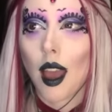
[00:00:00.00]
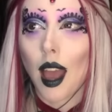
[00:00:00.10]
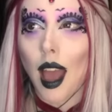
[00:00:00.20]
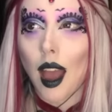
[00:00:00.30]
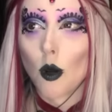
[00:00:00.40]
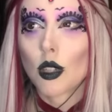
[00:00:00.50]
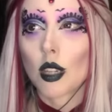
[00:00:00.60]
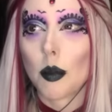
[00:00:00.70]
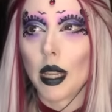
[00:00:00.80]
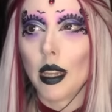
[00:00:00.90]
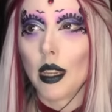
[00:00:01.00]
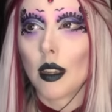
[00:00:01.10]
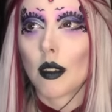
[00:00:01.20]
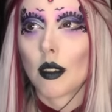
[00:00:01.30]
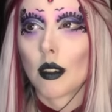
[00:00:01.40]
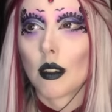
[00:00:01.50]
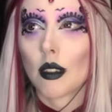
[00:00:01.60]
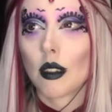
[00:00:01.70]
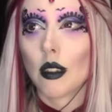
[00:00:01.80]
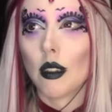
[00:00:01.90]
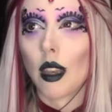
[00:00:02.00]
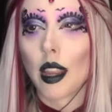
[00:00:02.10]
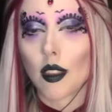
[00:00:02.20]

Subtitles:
how to be like